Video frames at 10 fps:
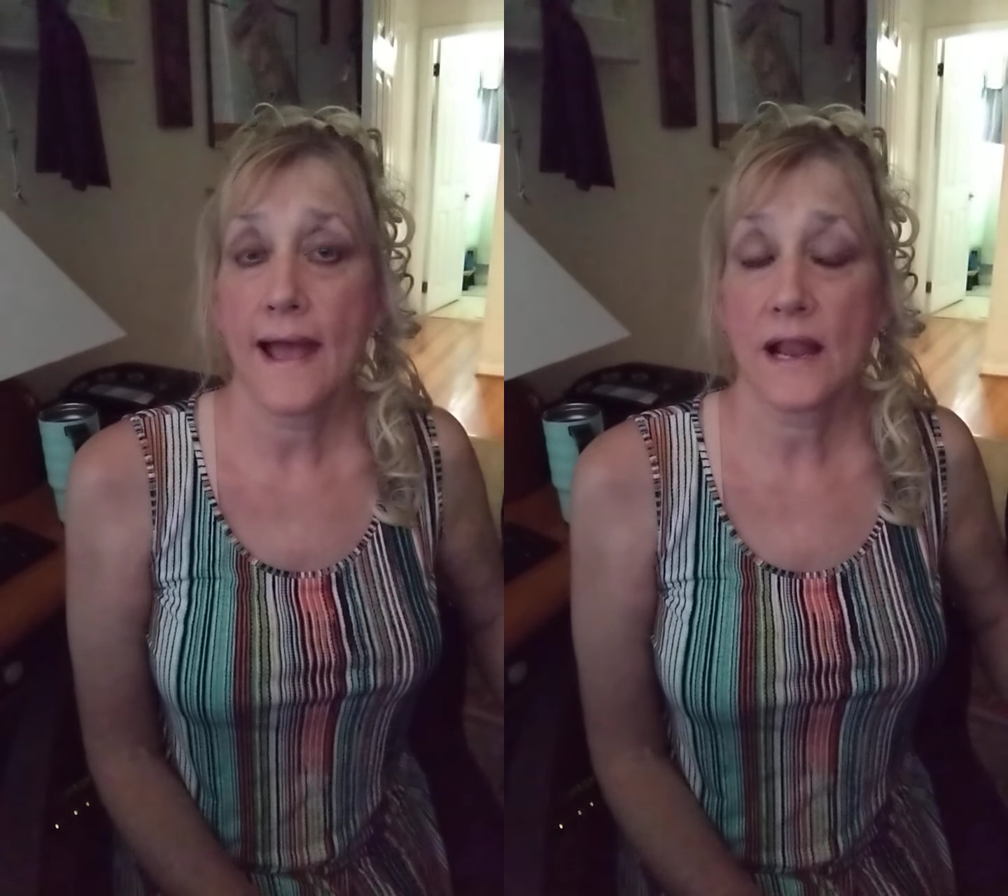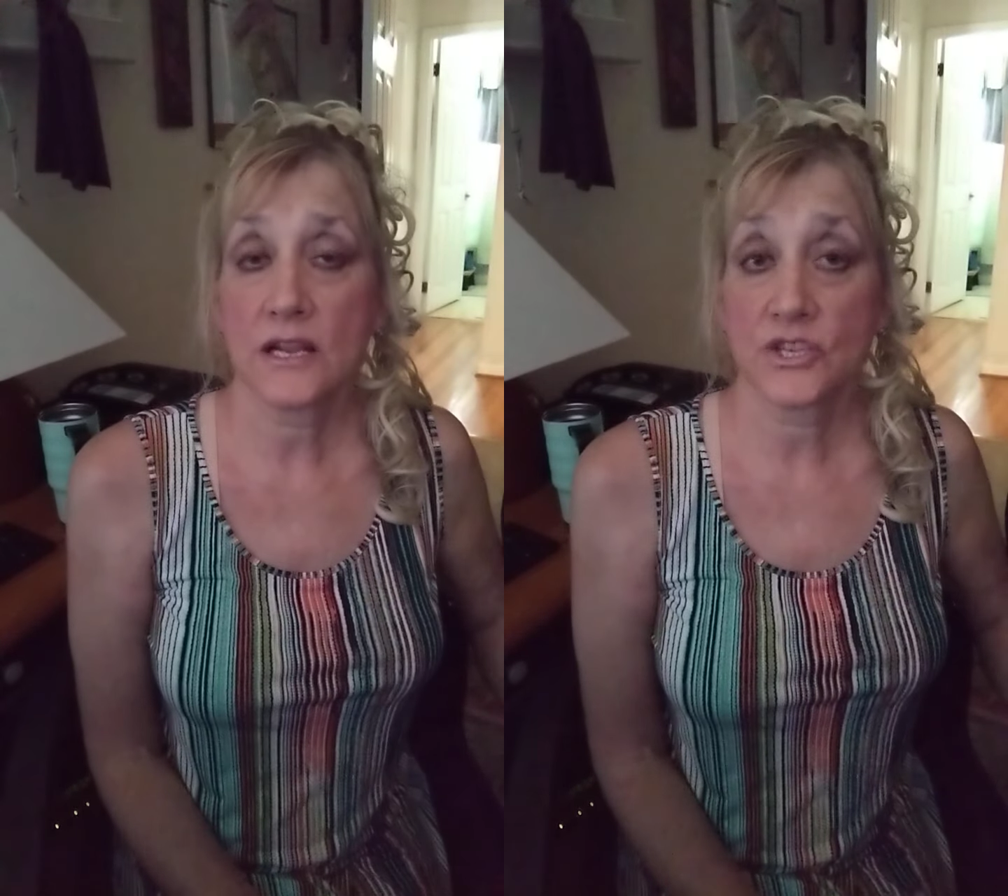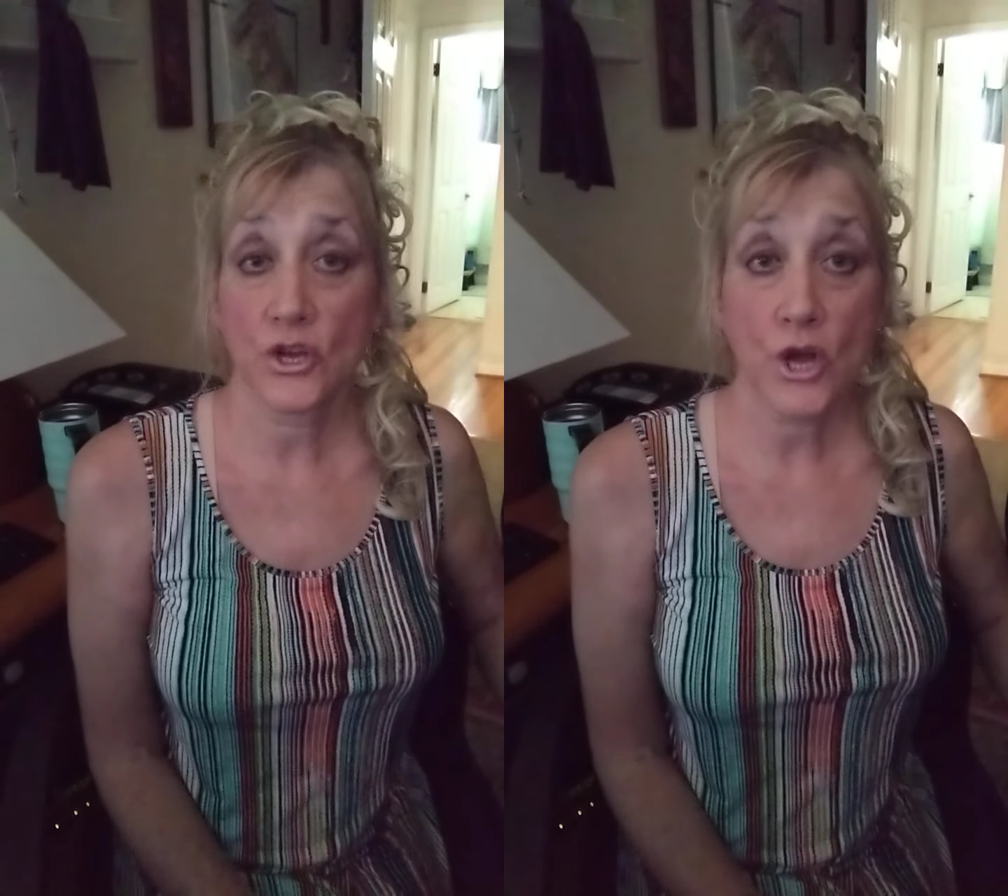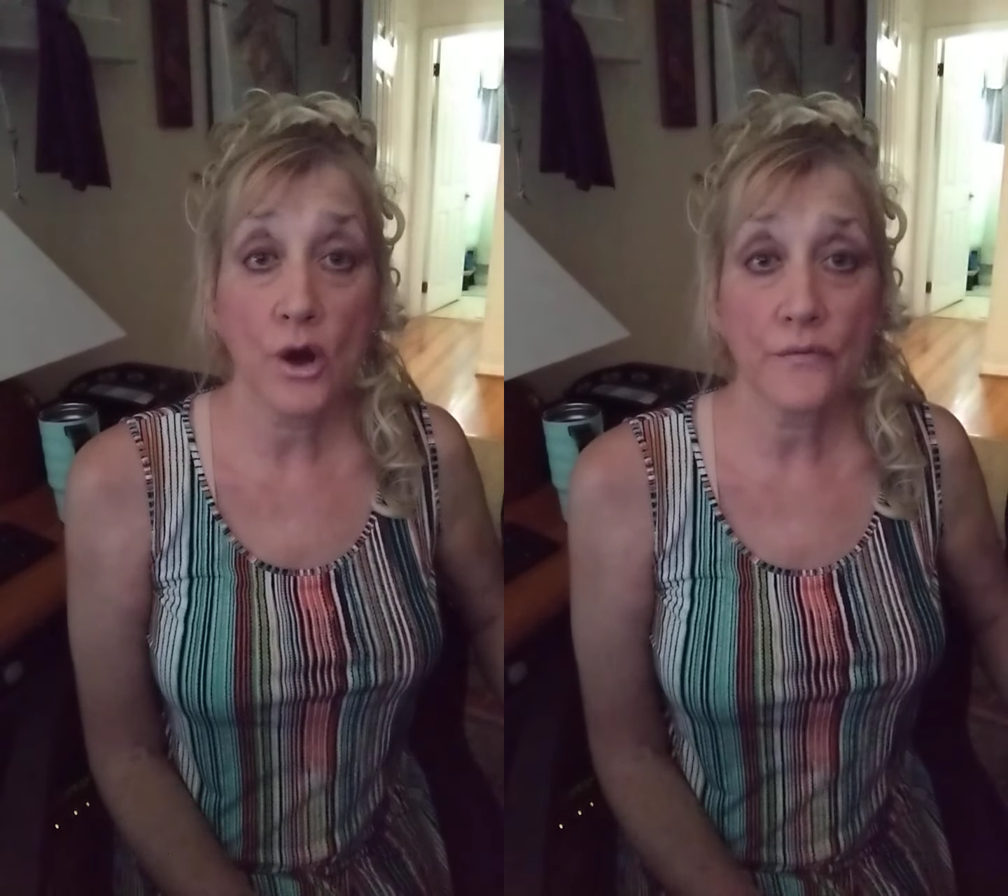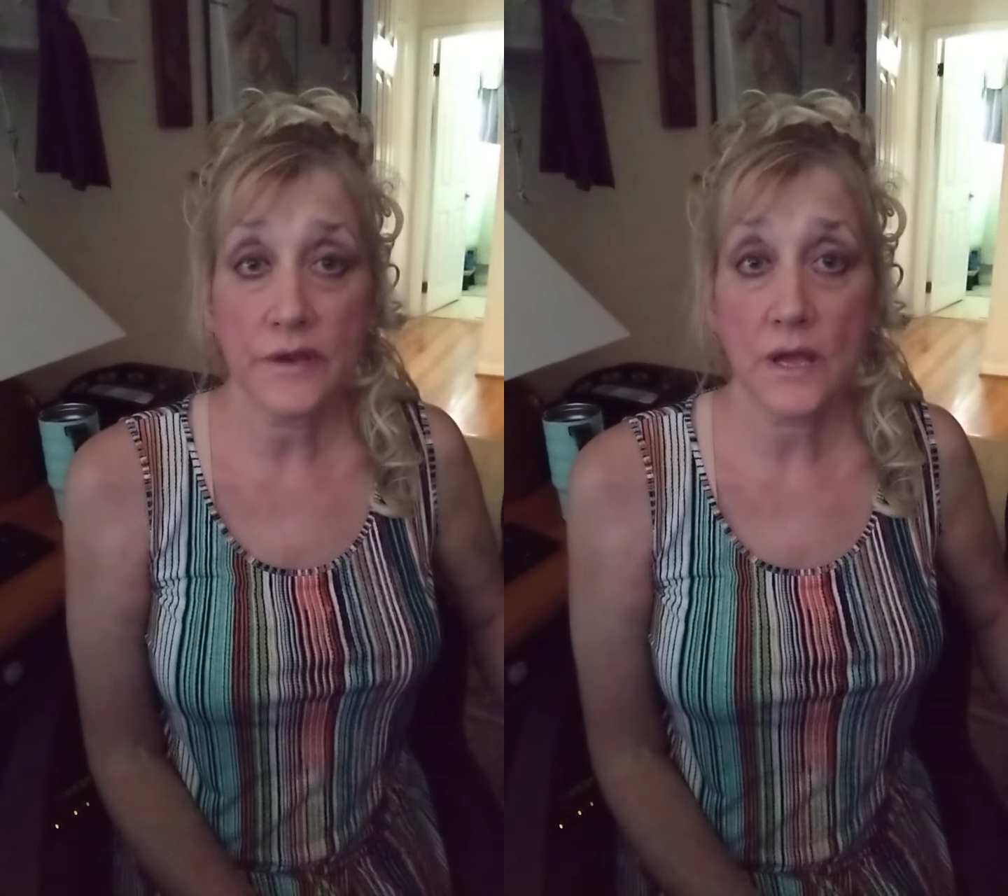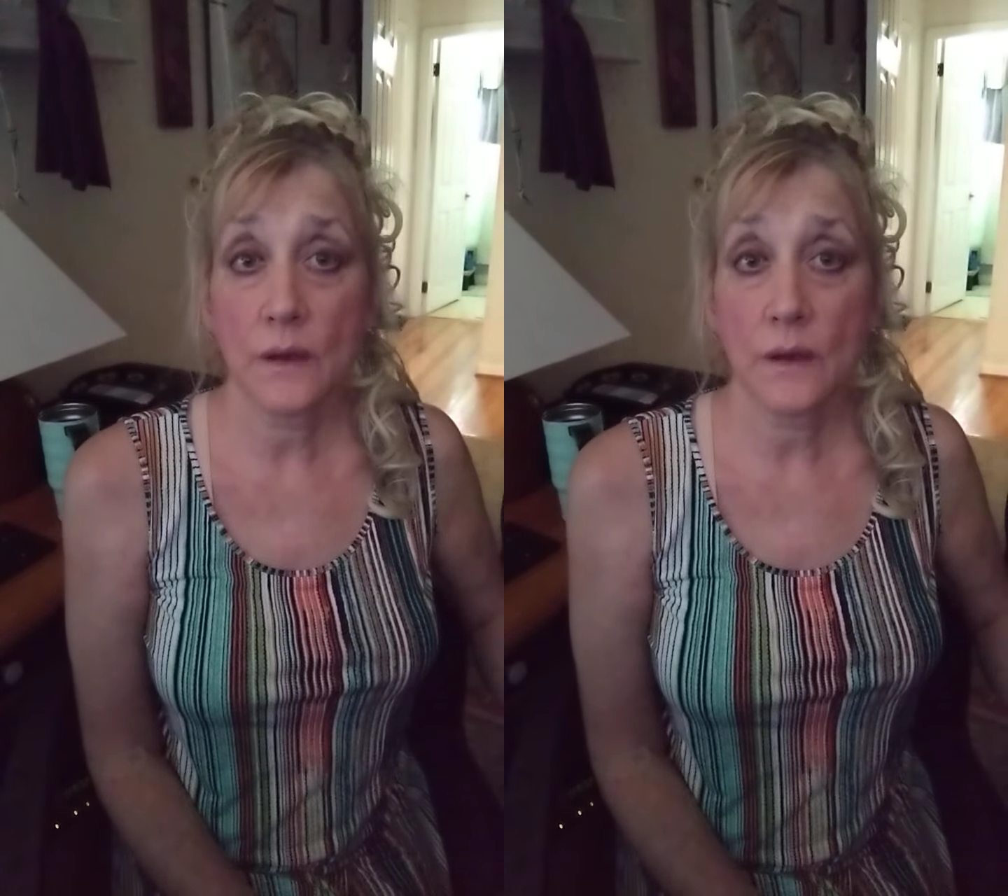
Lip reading: and I saw COVID